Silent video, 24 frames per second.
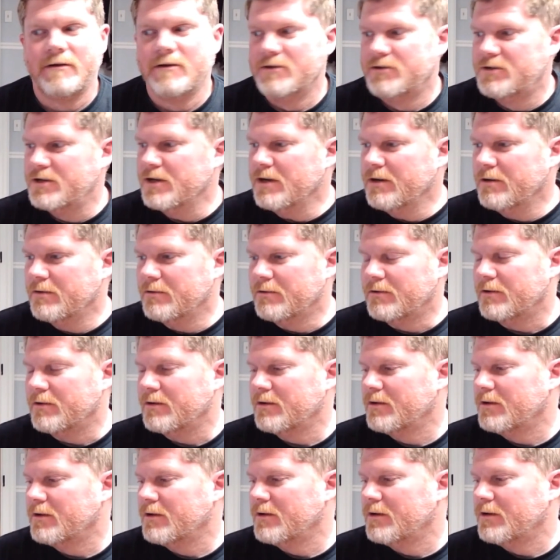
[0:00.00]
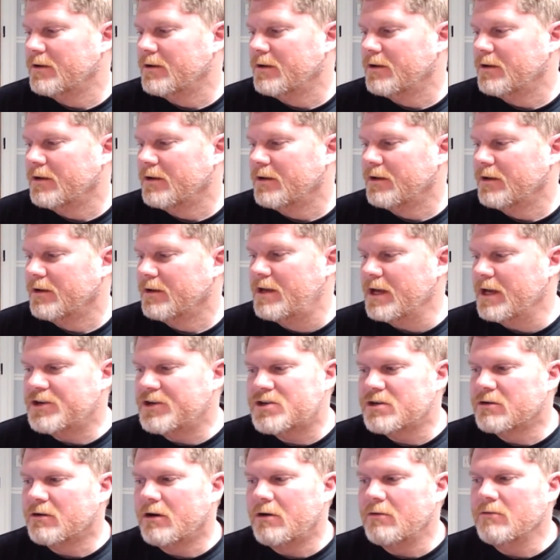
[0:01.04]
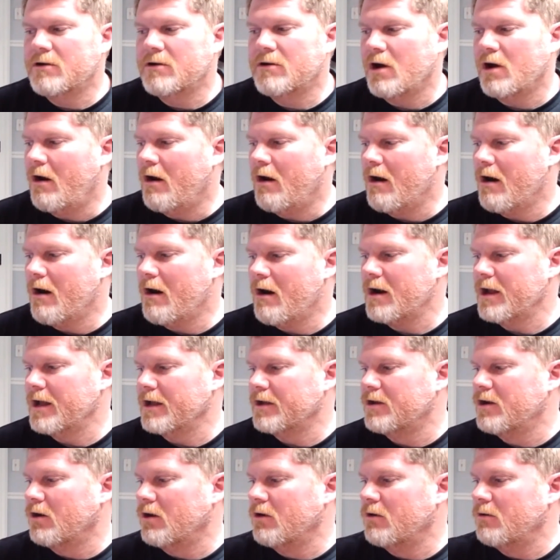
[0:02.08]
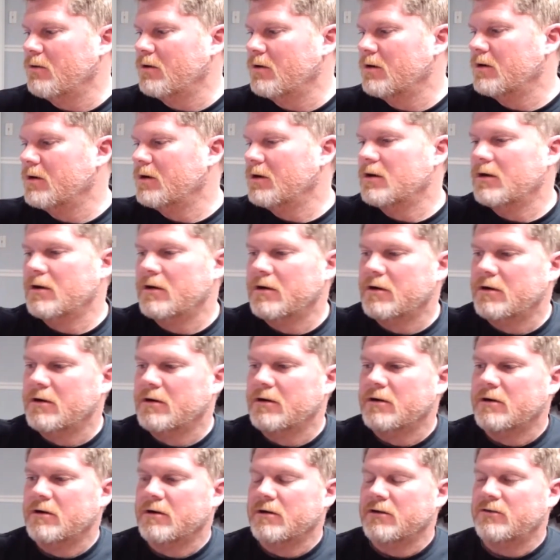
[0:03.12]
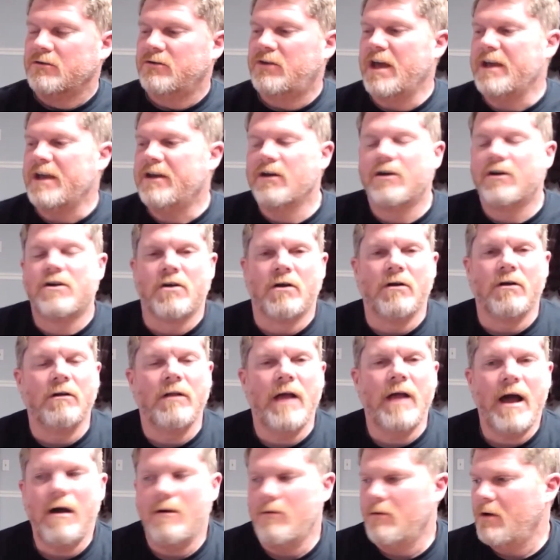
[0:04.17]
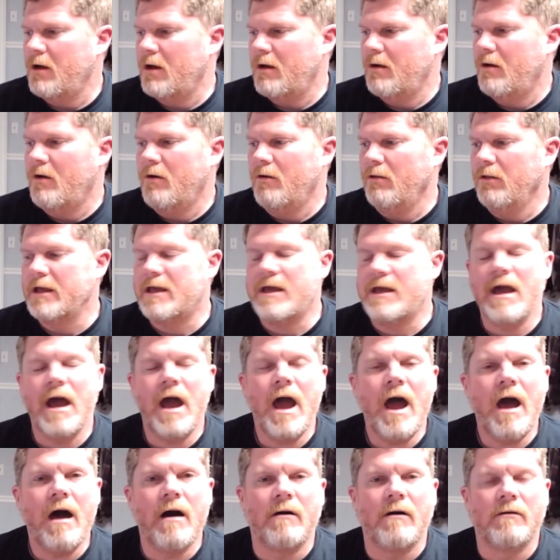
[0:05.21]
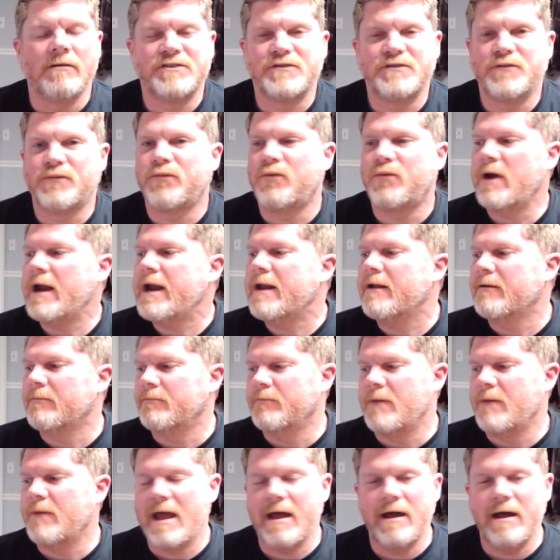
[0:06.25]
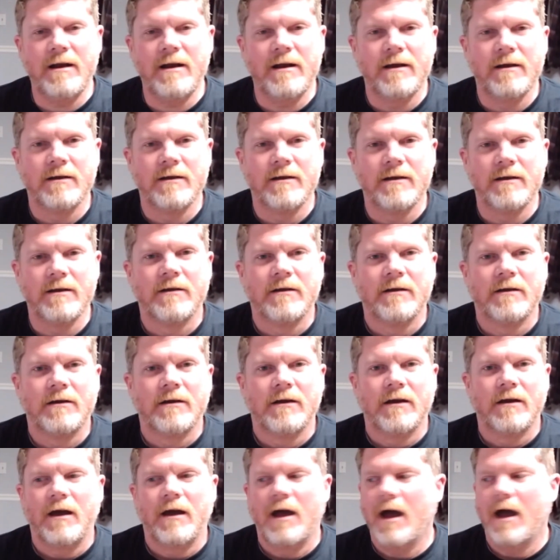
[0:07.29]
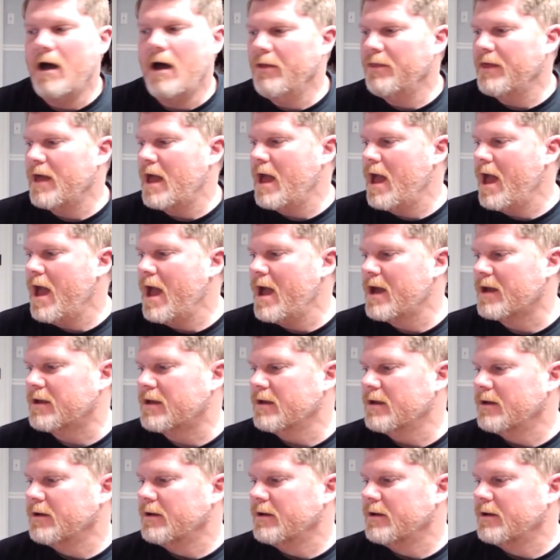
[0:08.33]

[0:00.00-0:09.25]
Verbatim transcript: Dude, get your own car and go take a girl out. Holy cow, it's freedom, man. How the heck?